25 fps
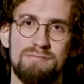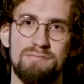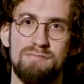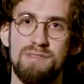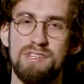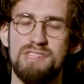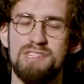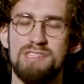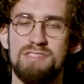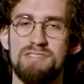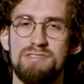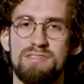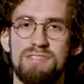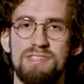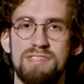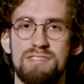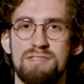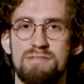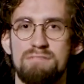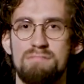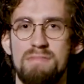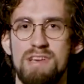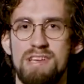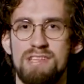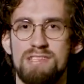which
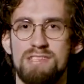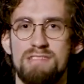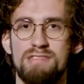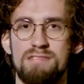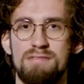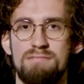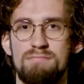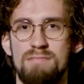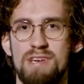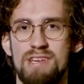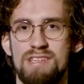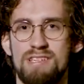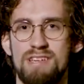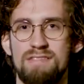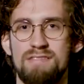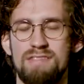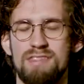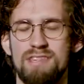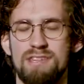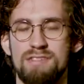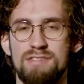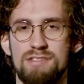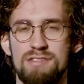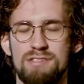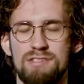just makes
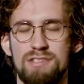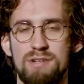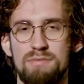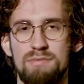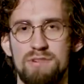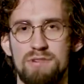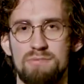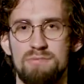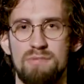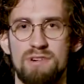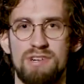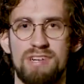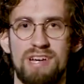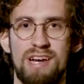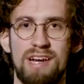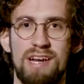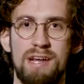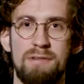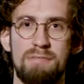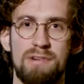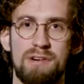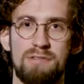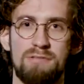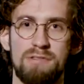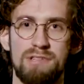everything look so much more
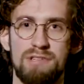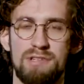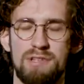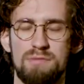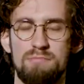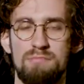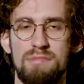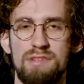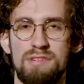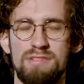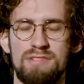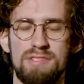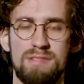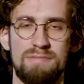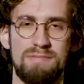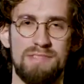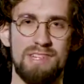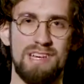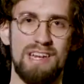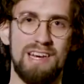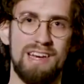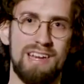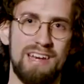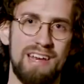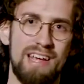dynamic when you can build
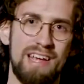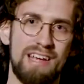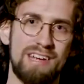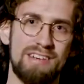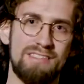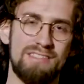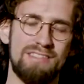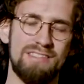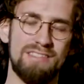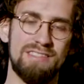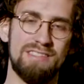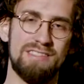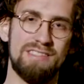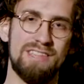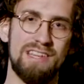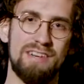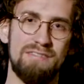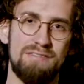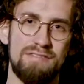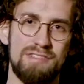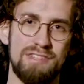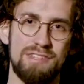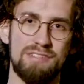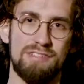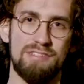something at an angle instead
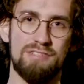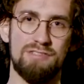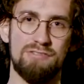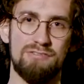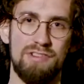of just